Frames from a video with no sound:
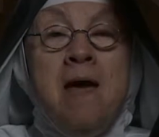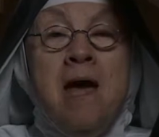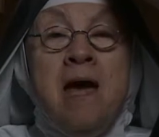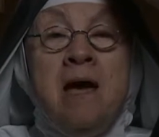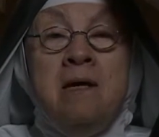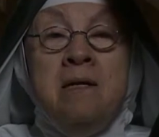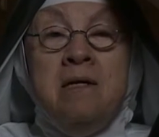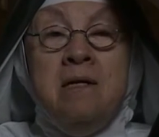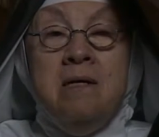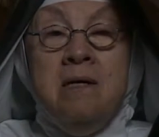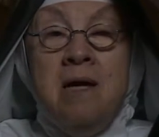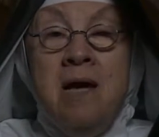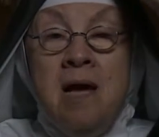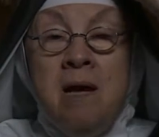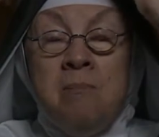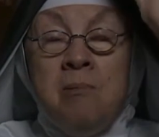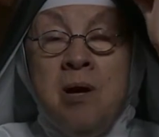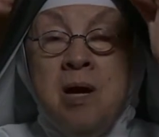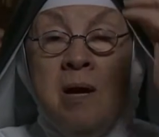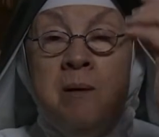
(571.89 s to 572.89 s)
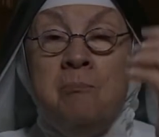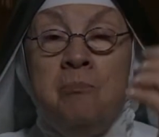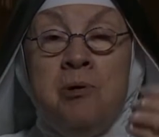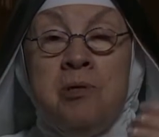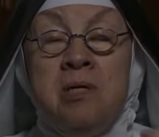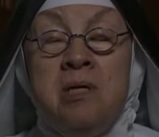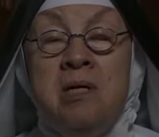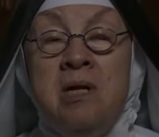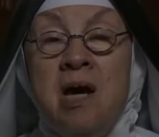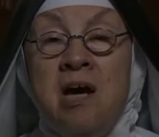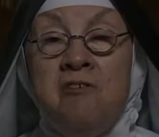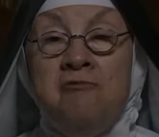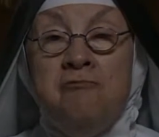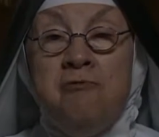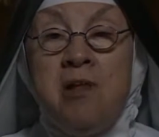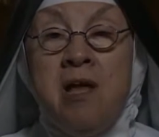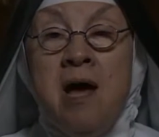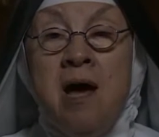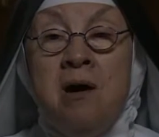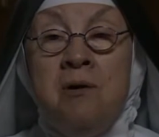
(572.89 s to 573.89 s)
And Abraham put the
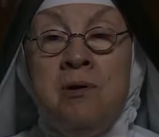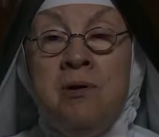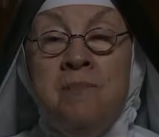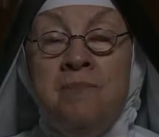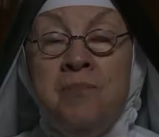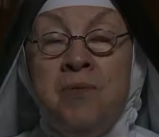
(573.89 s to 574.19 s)
knife down,